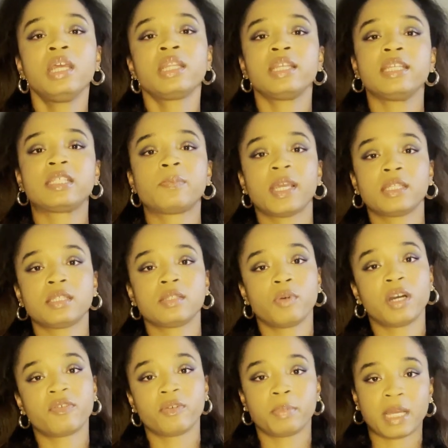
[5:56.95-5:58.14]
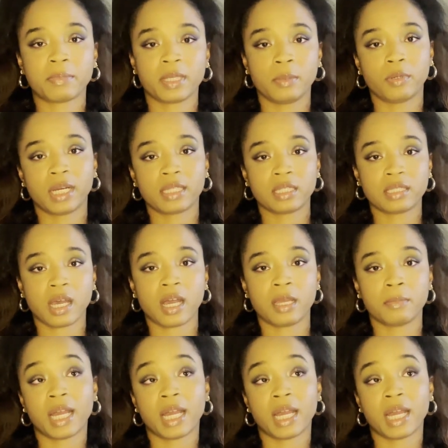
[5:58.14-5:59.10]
these spaces were for black people at the time